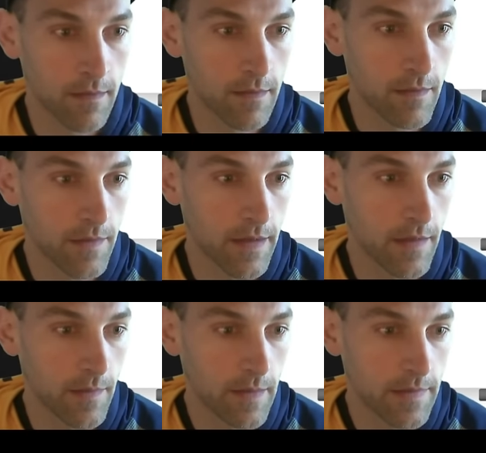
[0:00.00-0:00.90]
Okay,
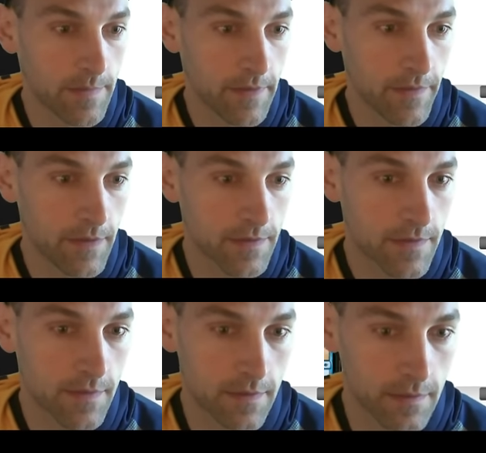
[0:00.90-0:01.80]
I'd like to play first.
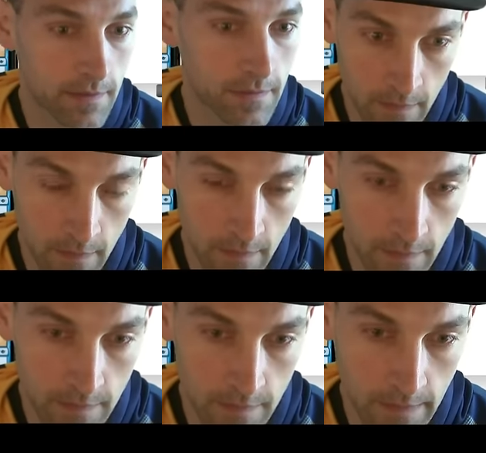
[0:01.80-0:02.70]

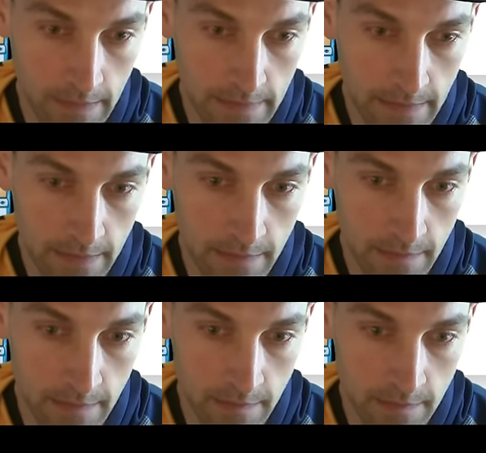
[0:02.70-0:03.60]
So I guess I
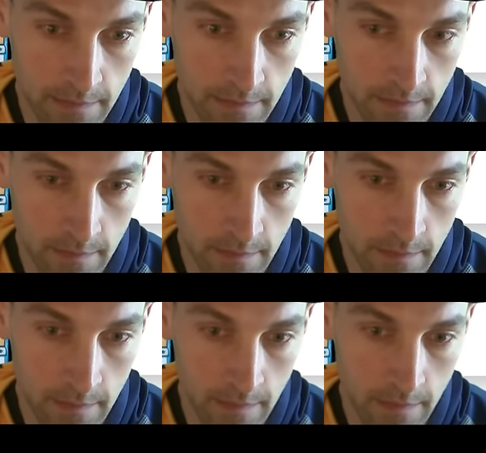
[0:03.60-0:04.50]
can
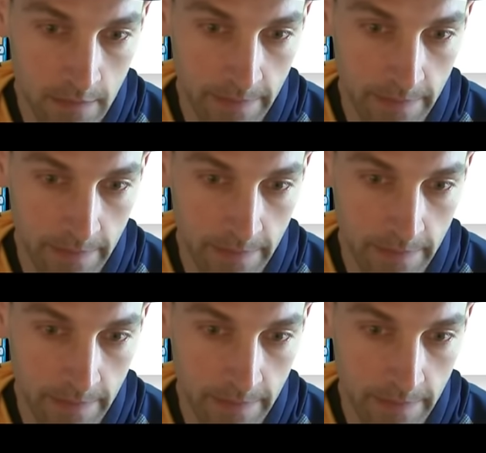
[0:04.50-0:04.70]
grab a